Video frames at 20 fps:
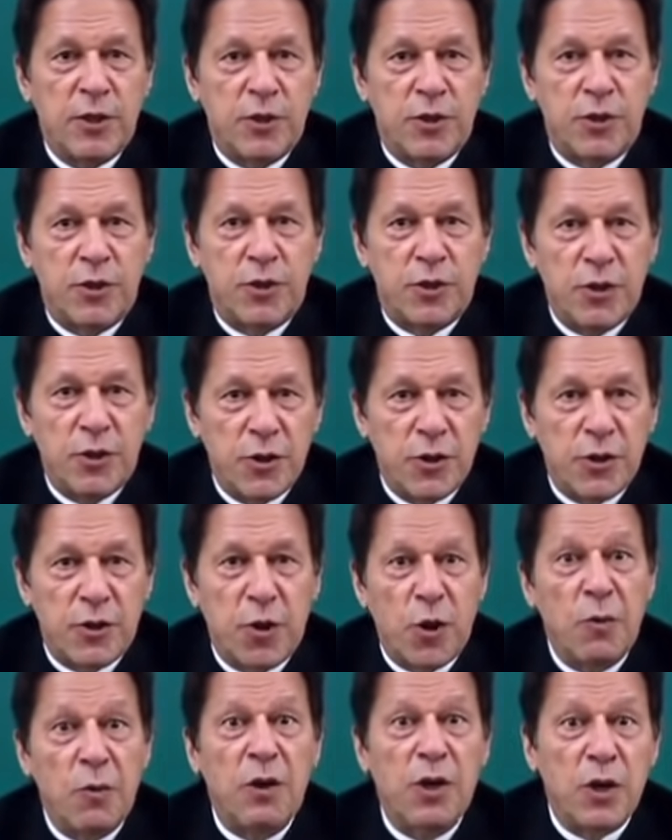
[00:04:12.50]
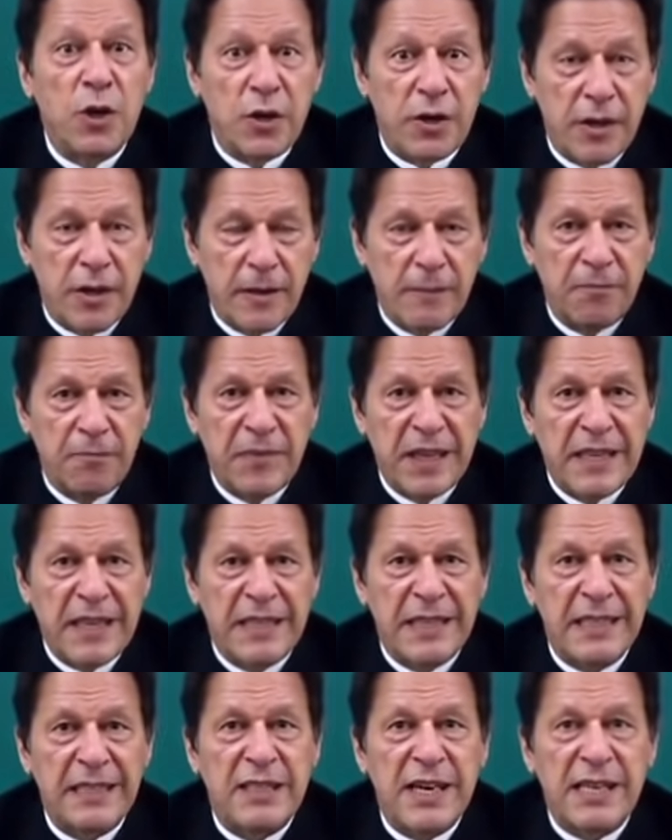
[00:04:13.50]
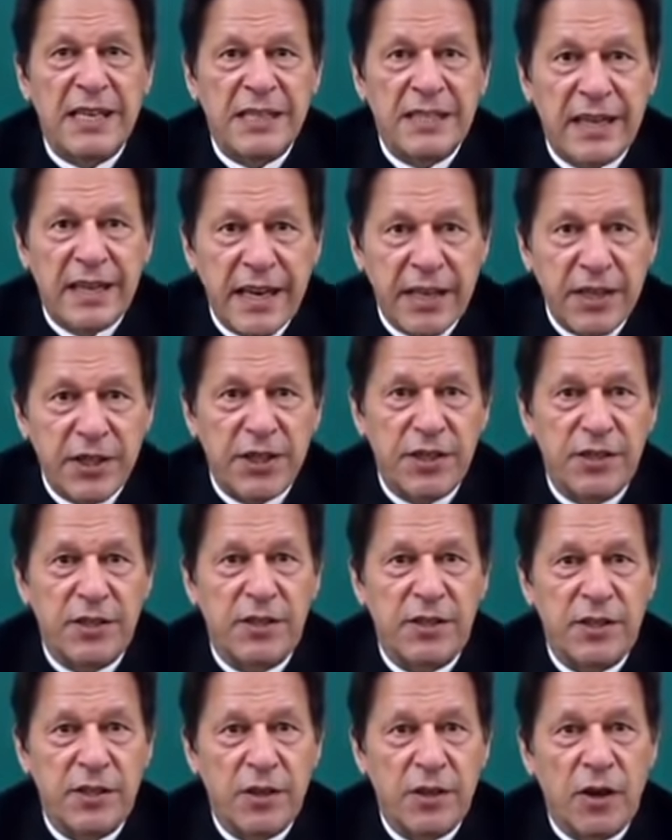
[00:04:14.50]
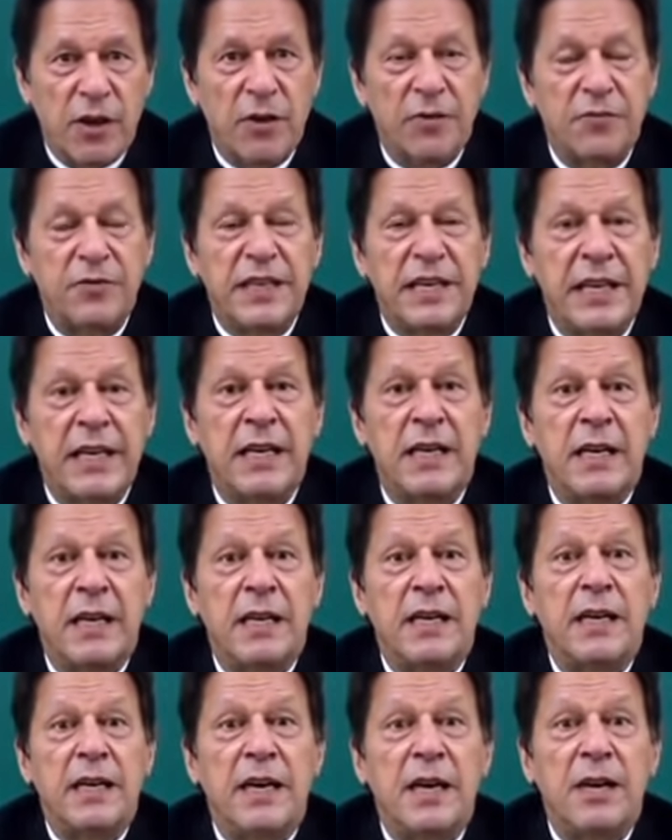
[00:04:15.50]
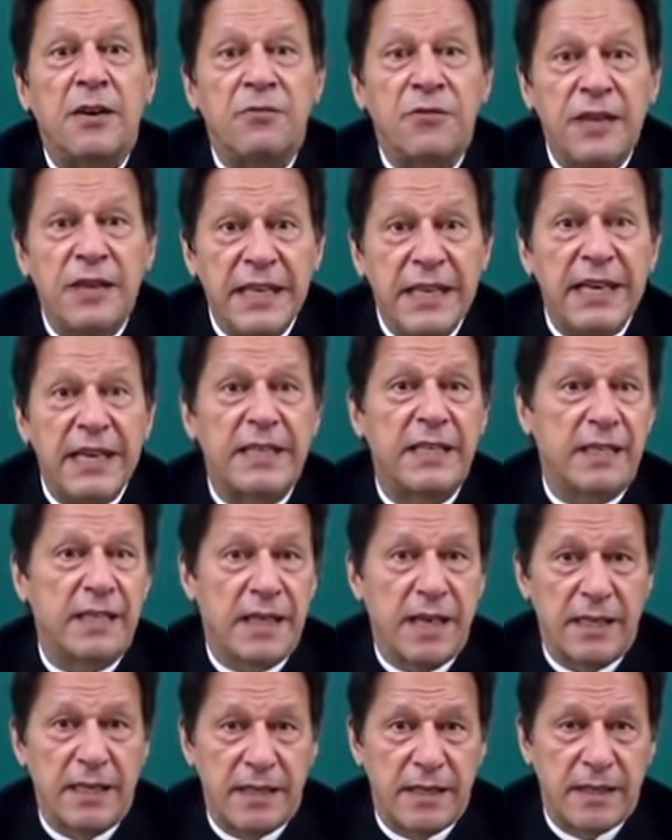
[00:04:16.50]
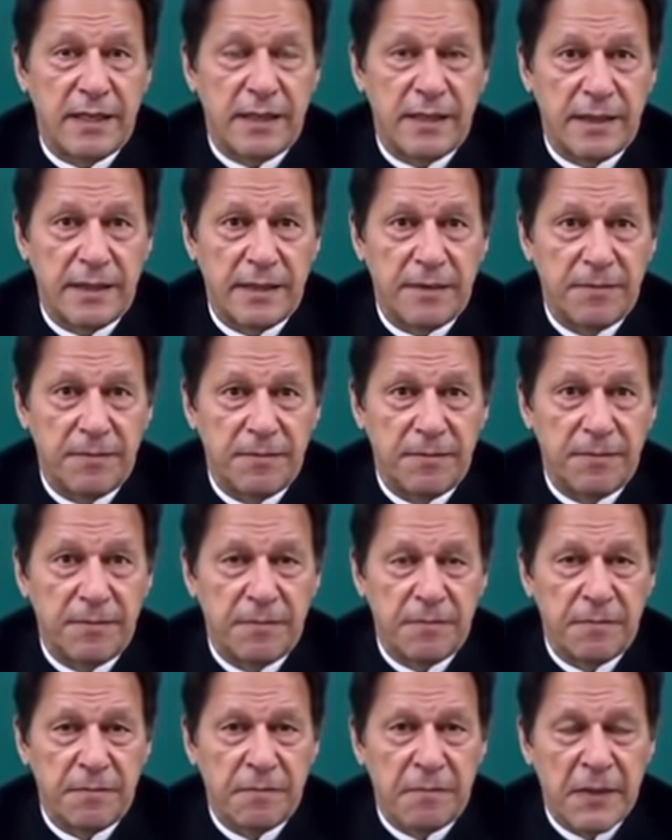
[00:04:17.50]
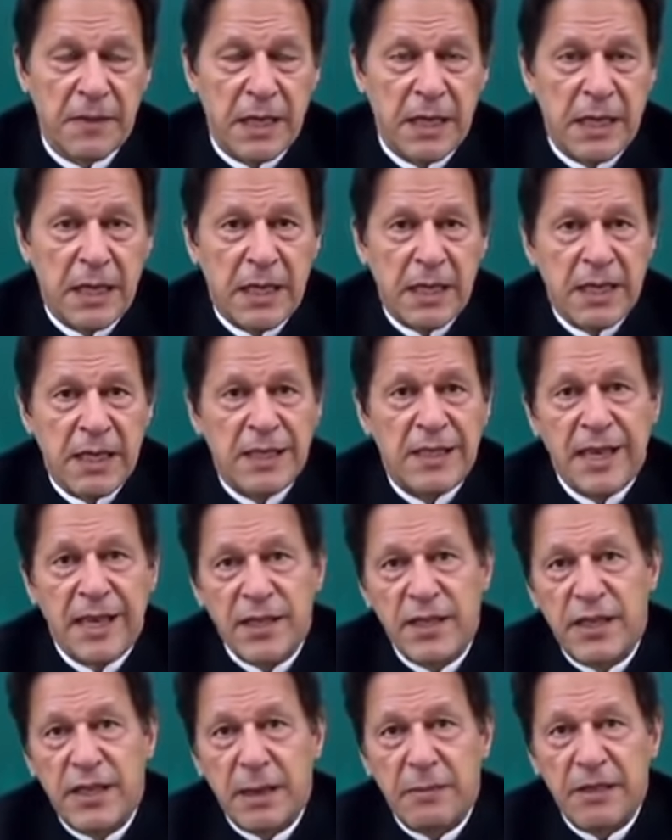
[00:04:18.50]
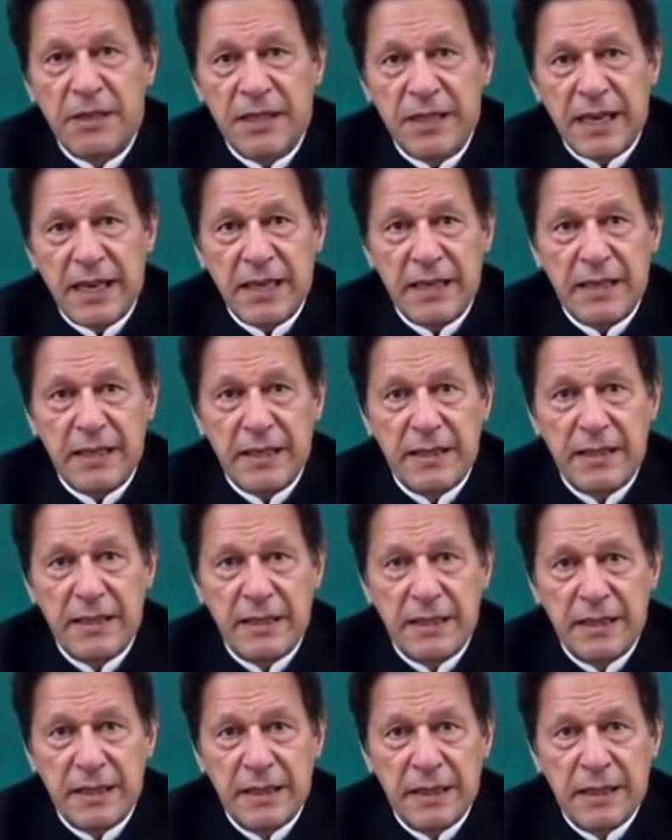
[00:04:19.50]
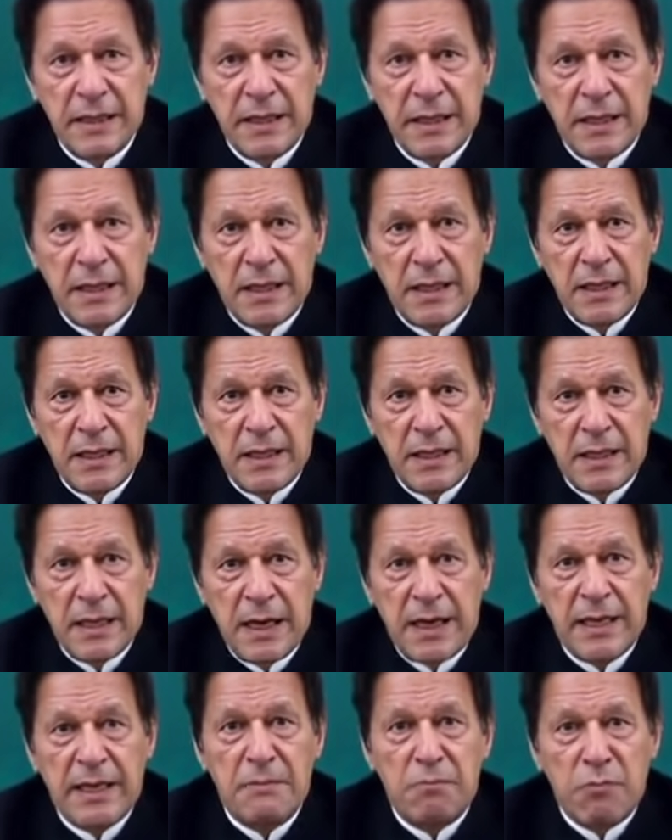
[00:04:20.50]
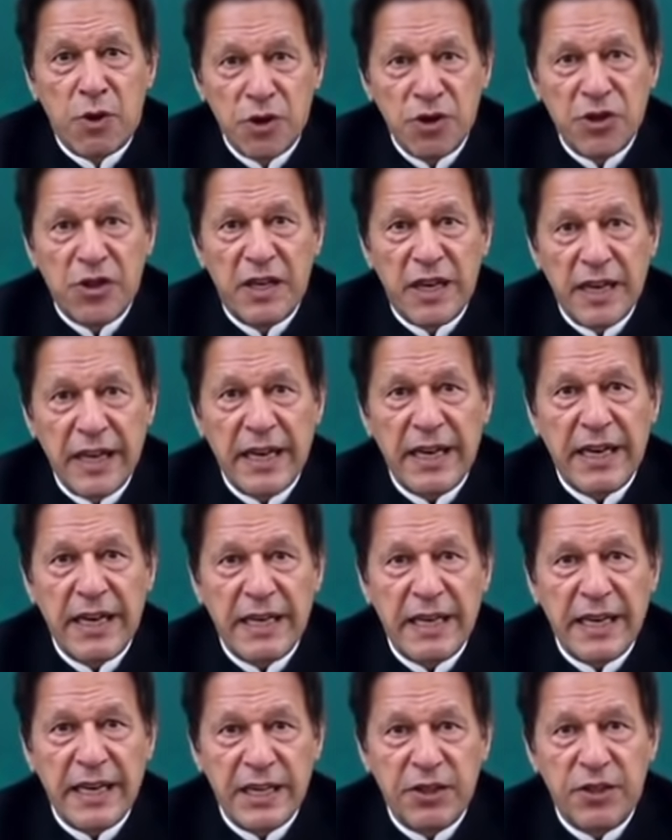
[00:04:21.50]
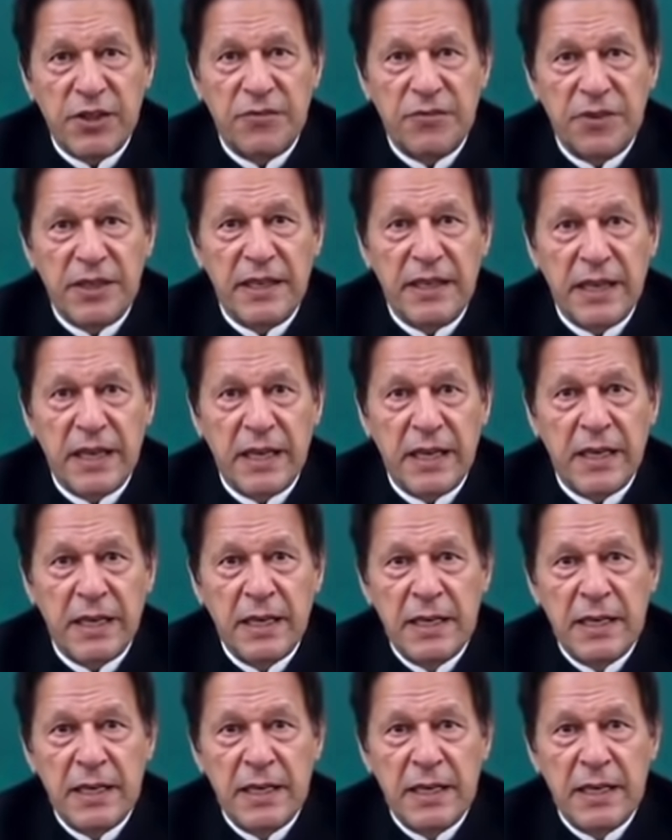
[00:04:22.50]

to overlook the transgressions of their affiliated countries. Such double standards, and the most glaring in case of India,